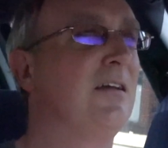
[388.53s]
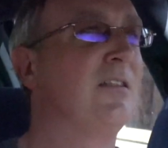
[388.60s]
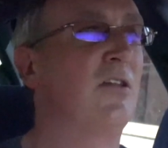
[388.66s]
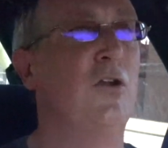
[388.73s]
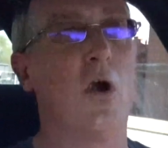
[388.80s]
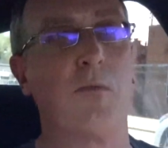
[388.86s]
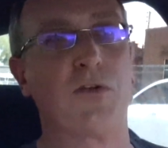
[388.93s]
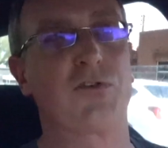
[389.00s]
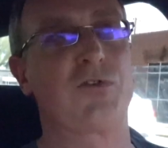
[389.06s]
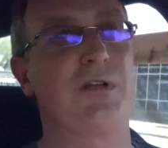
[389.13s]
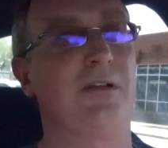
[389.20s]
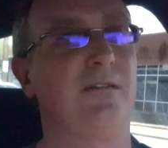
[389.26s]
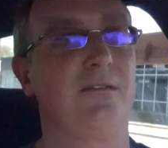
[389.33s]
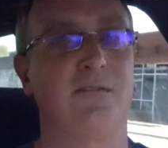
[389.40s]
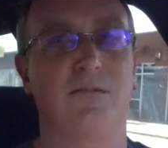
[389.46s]
The normal
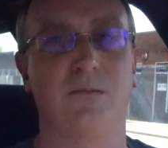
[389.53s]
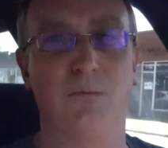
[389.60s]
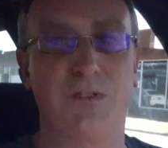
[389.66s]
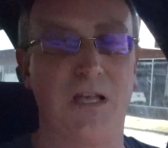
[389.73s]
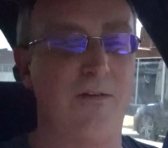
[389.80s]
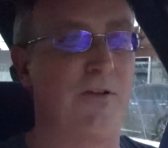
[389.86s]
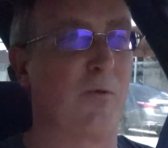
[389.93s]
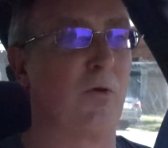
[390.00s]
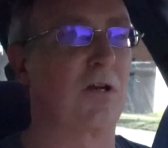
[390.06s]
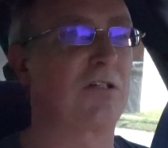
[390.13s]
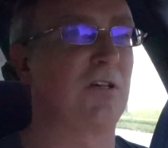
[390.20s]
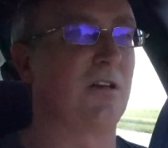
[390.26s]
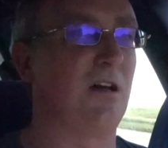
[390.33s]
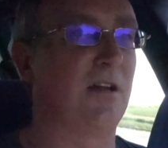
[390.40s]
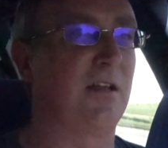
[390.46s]
street was having work
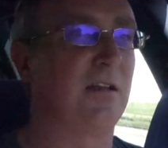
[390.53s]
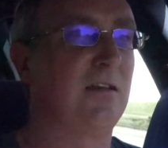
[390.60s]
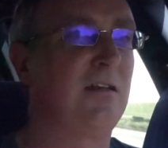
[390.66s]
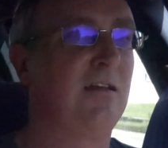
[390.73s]
done on it.